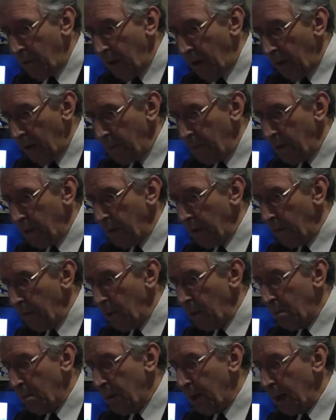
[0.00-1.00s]
uh, the
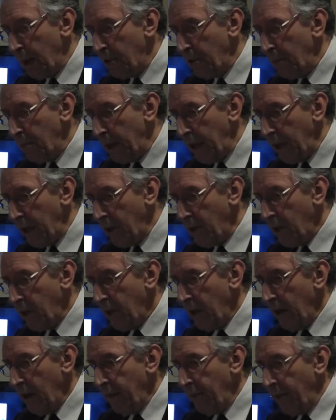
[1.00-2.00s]
Bloomberg speech.
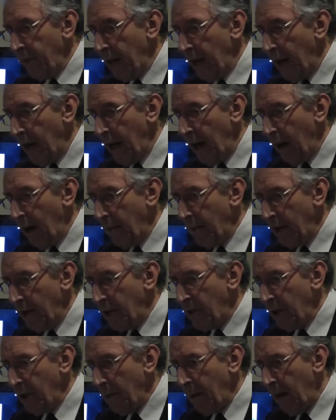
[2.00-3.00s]
Uh, but
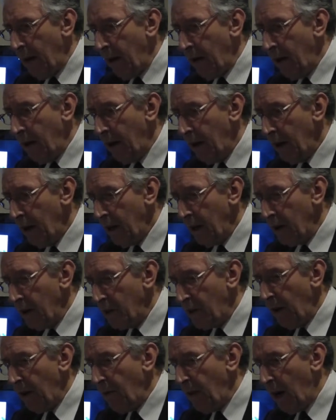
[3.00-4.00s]
somehow,
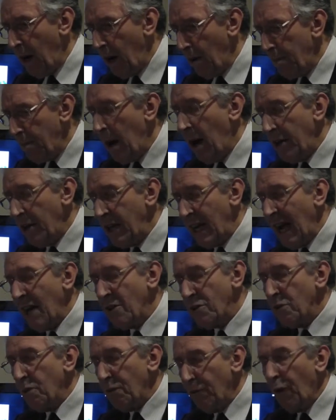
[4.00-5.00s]
so far, a party
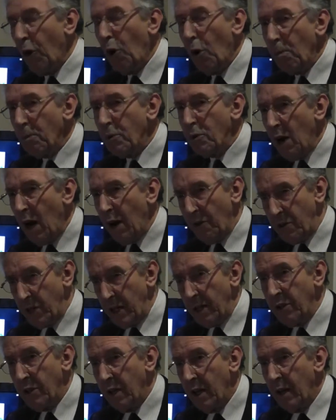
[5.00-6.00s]
hasn't formed round
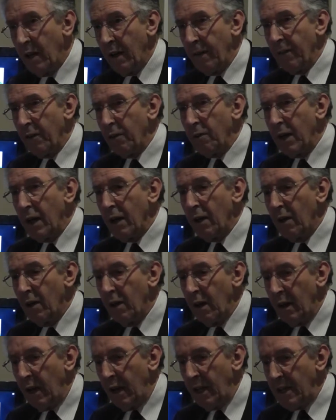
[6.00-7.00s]
it. The real
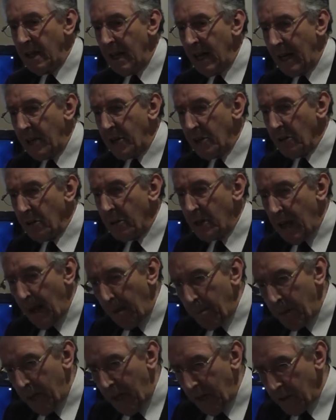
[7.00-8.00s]
intellectual
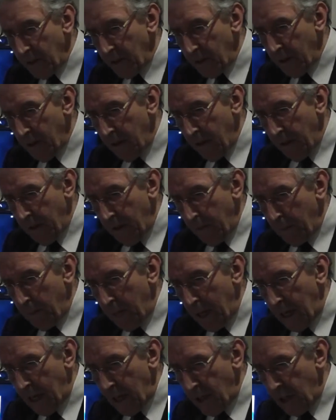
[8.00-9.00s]
depth hasn't
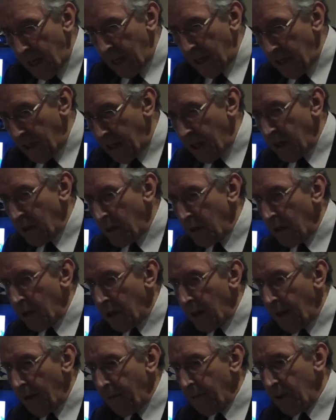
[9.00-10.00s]
been injected into it.
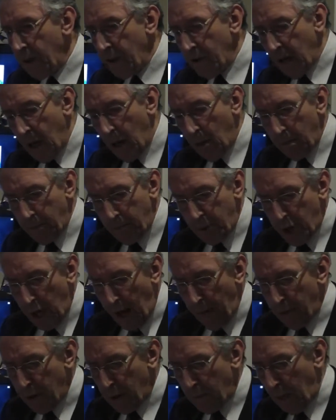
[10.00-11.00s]
Uh, there's a whole
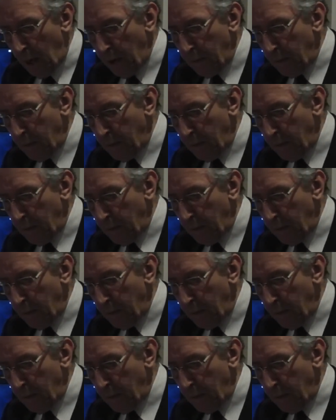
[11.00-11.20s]
chapter in my